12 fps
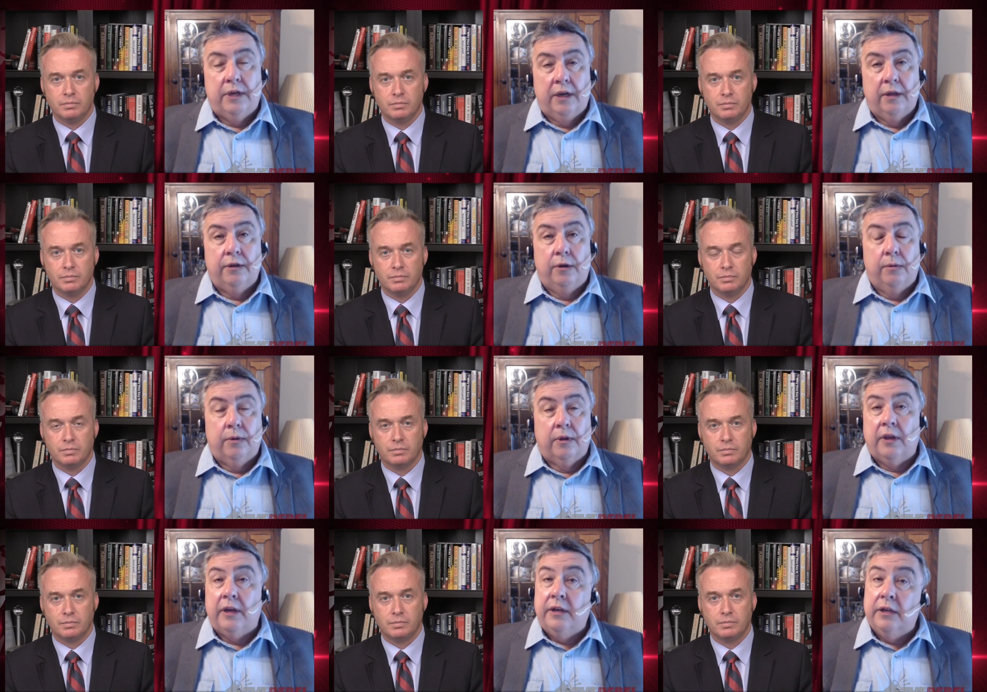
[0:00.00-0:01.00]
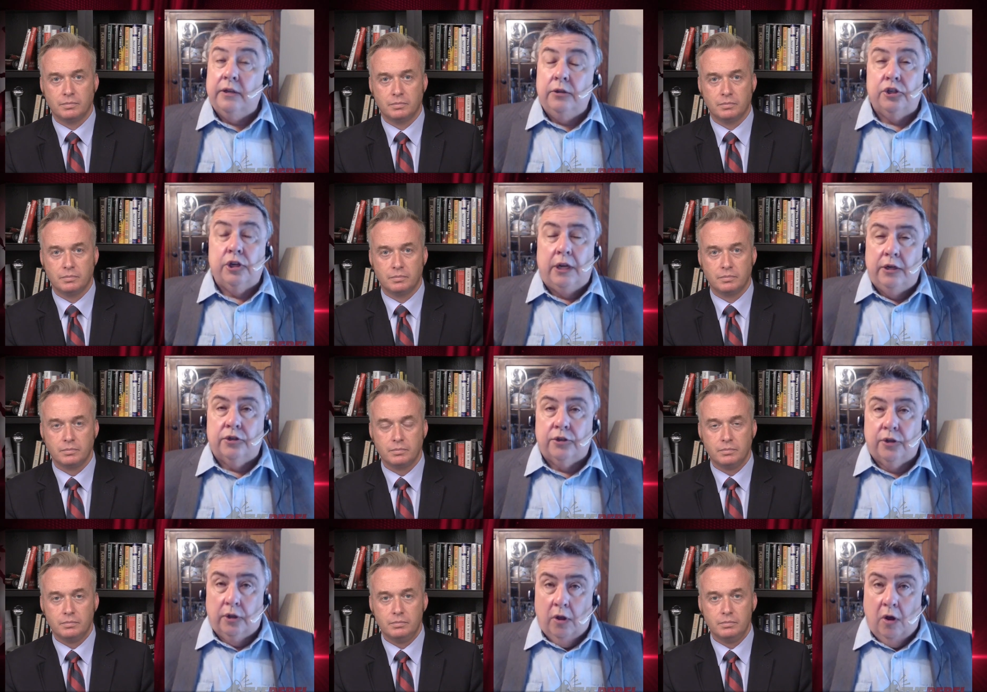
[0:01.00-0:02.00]
Speaker 1: tell you that they didn't
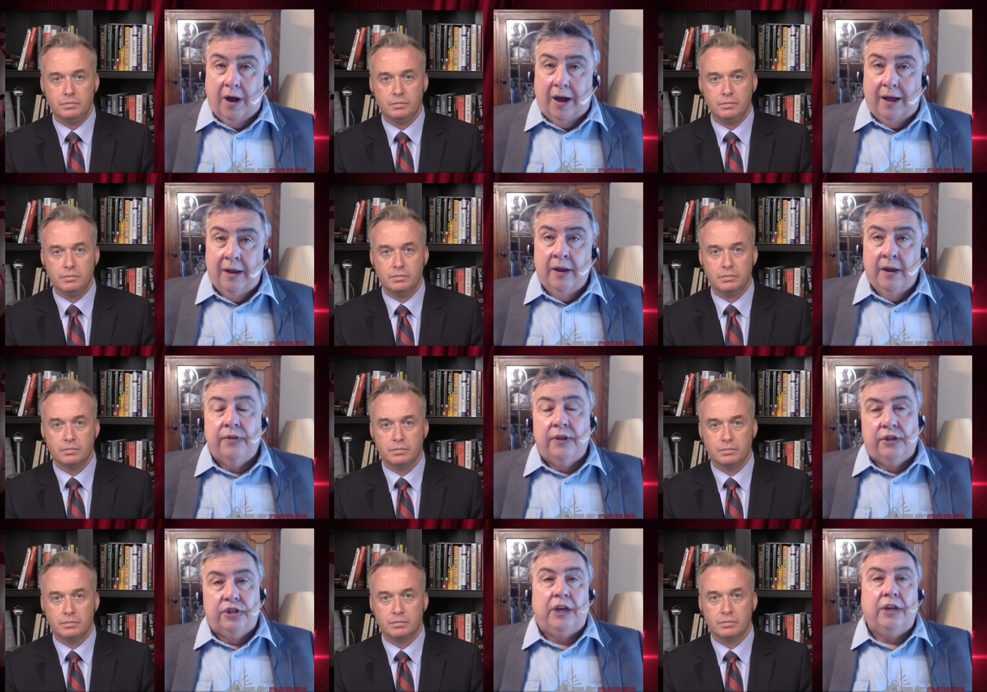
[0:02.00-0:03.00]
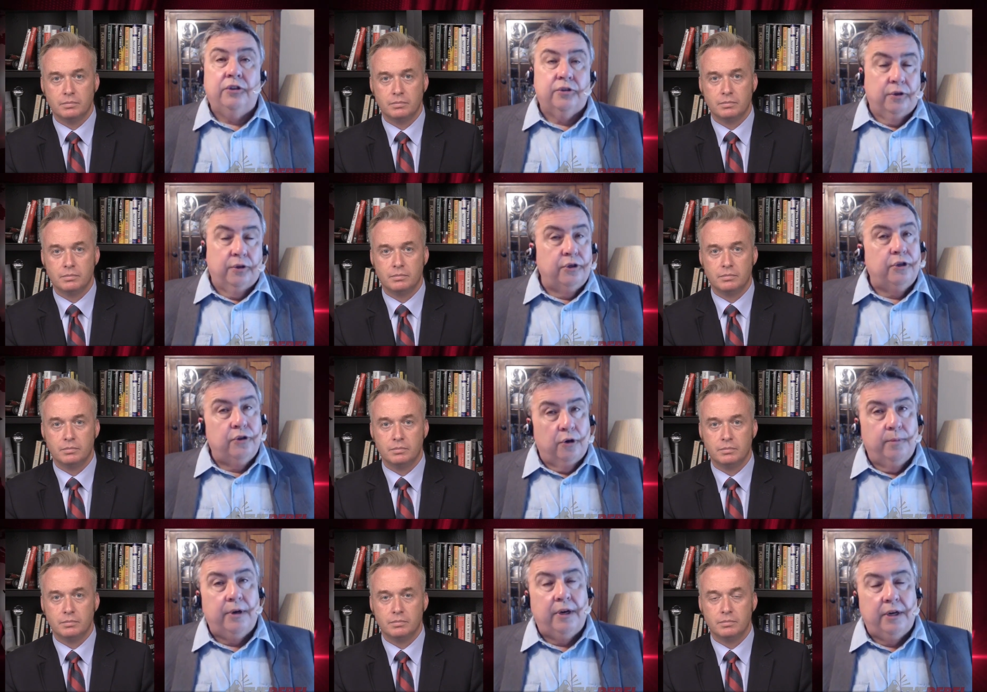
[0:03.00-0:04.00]
change the law, they changed the
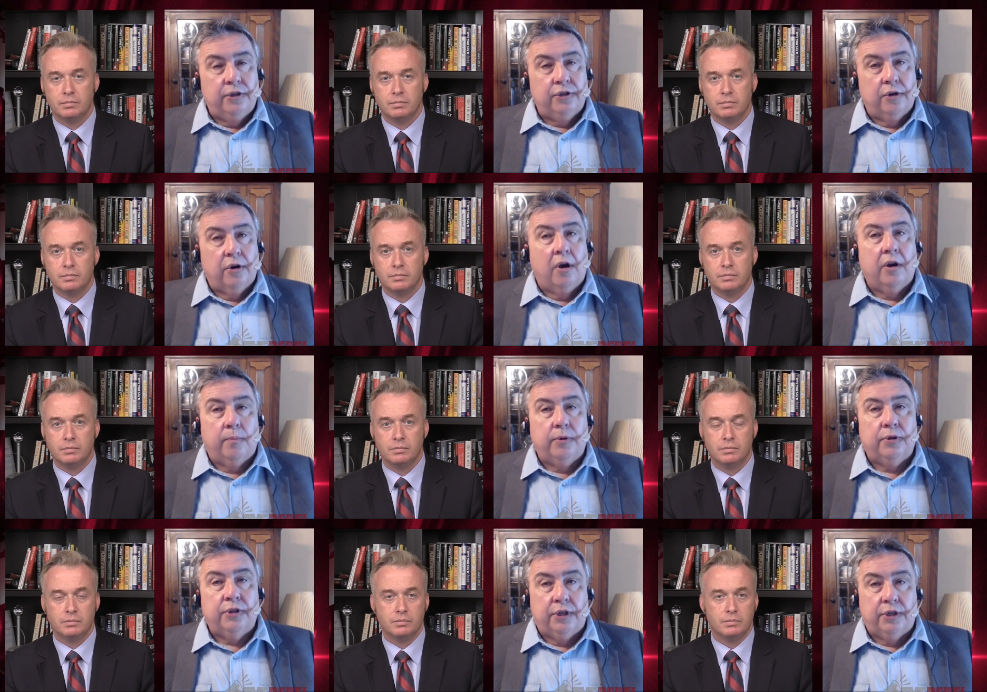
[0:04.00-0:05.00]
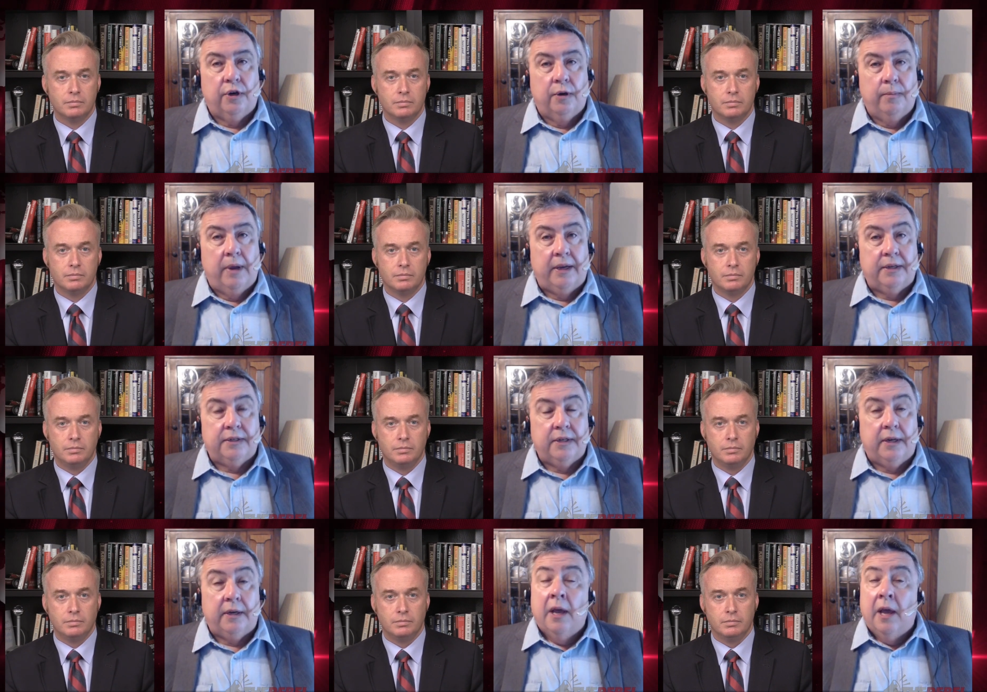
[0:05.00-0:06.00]
determination on a particular
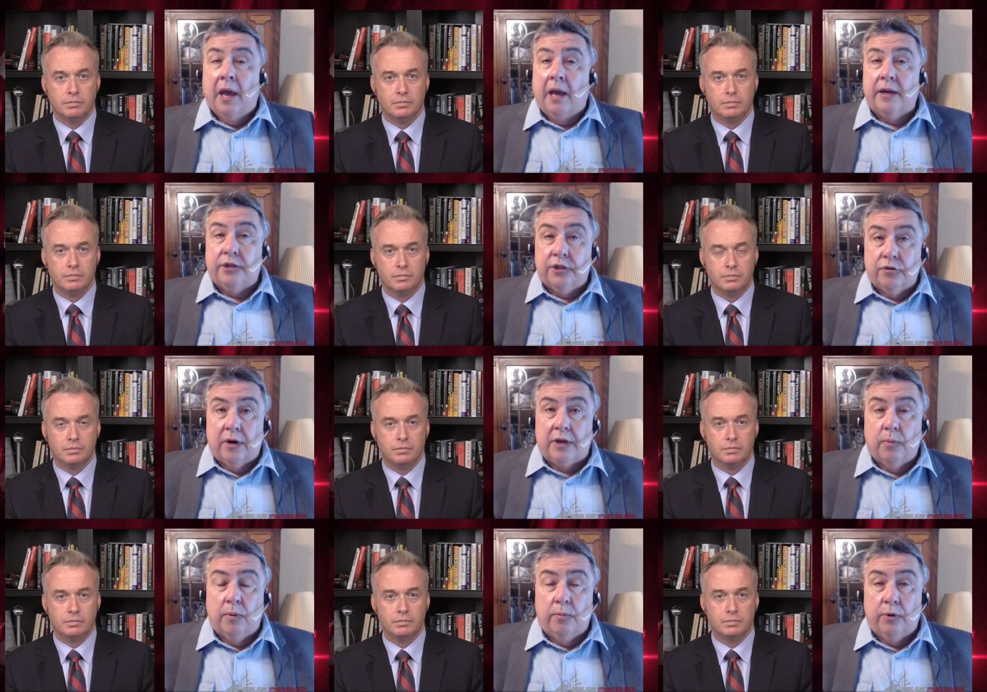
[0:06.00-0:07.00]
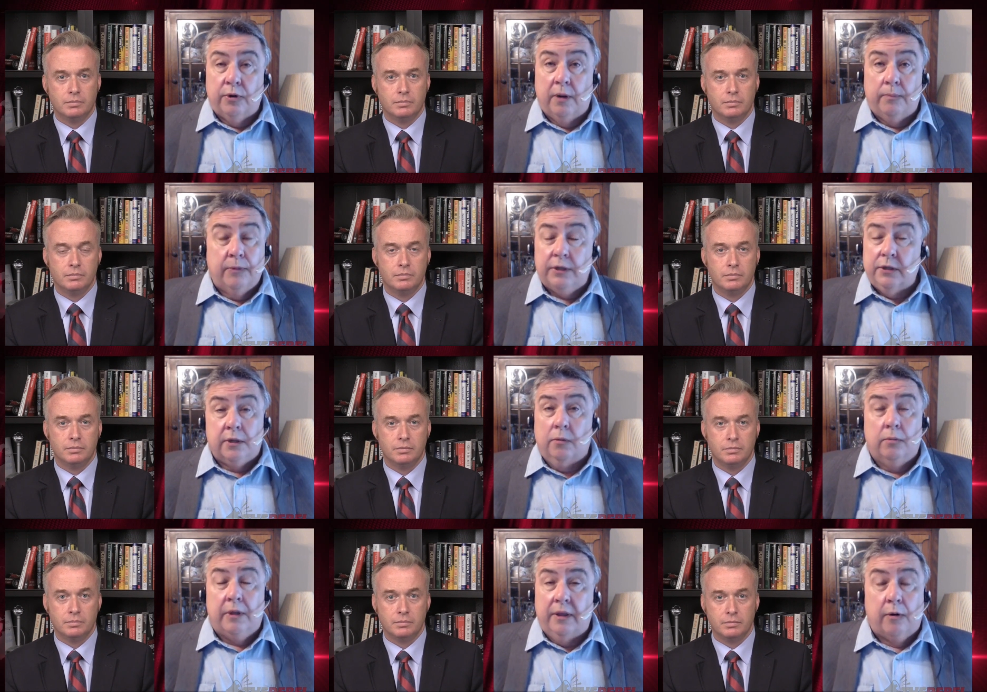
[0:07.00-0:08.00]
magazine. And I stress one more time this is
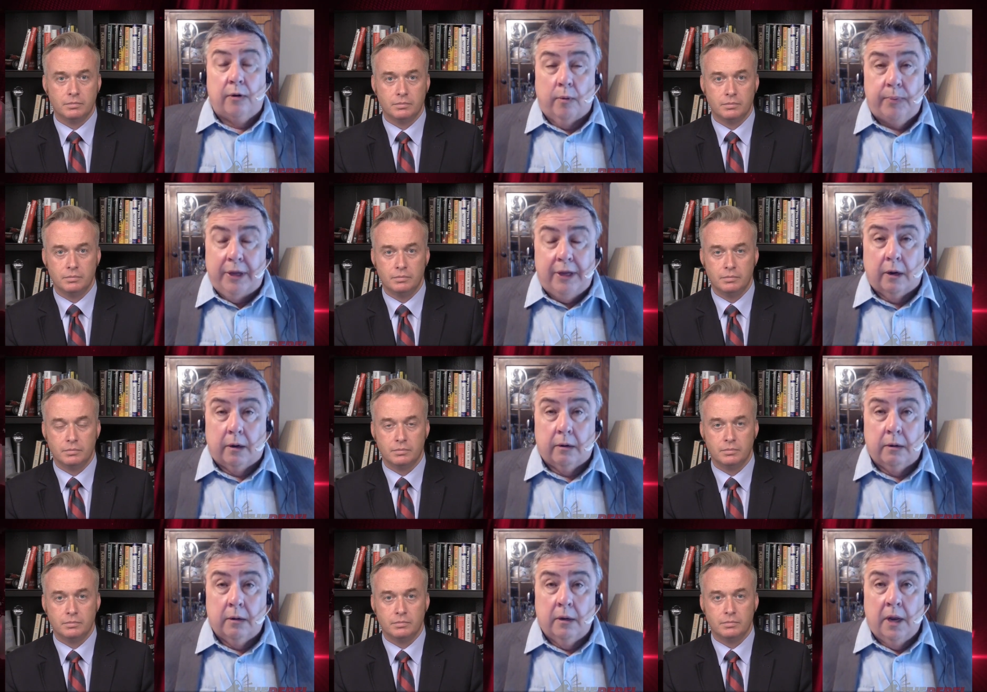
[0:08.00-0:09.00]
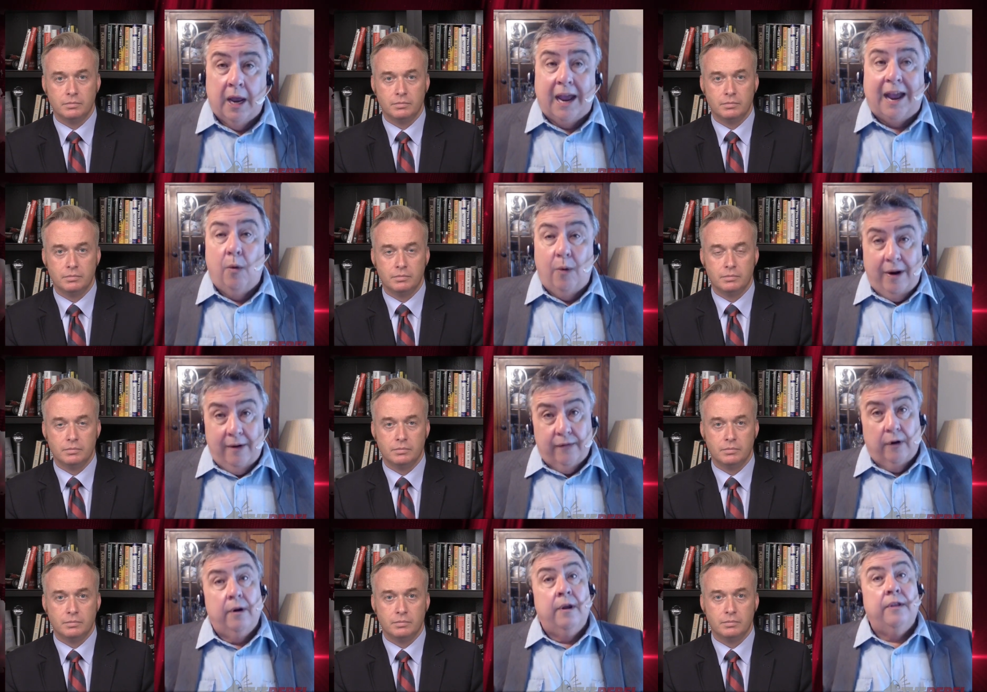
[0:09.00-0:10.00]
only their opinion.
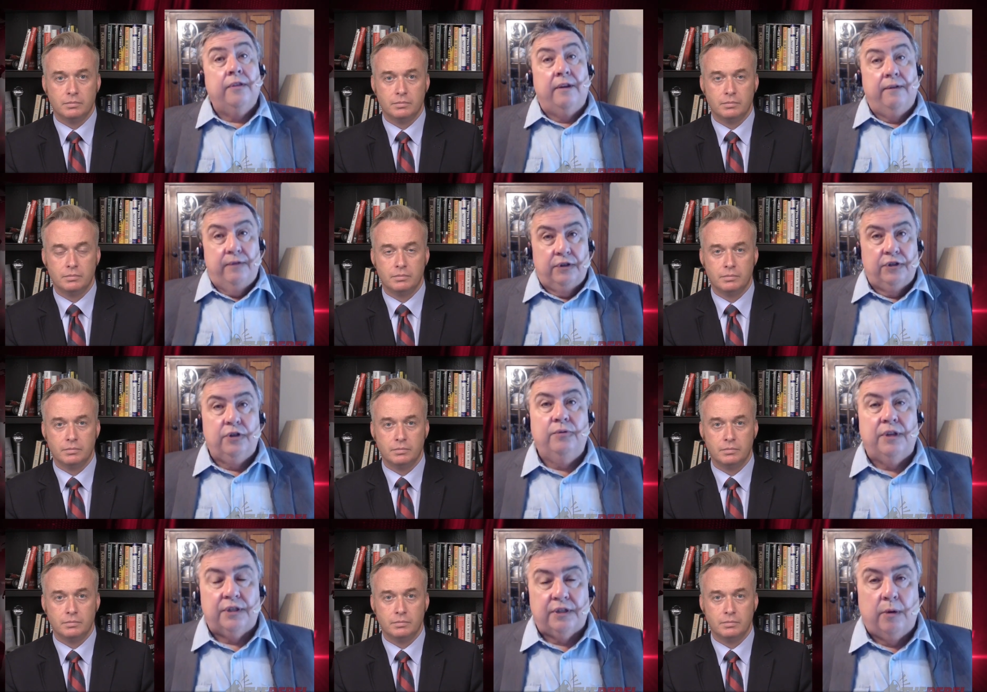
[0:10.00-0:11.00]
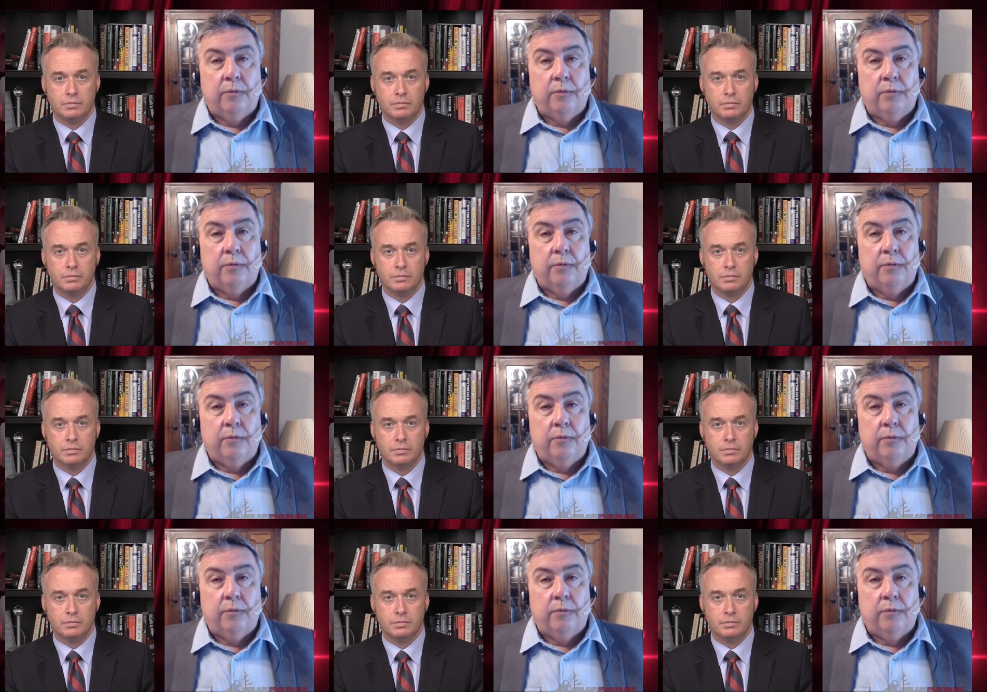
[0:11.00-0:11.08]
However, they've issued this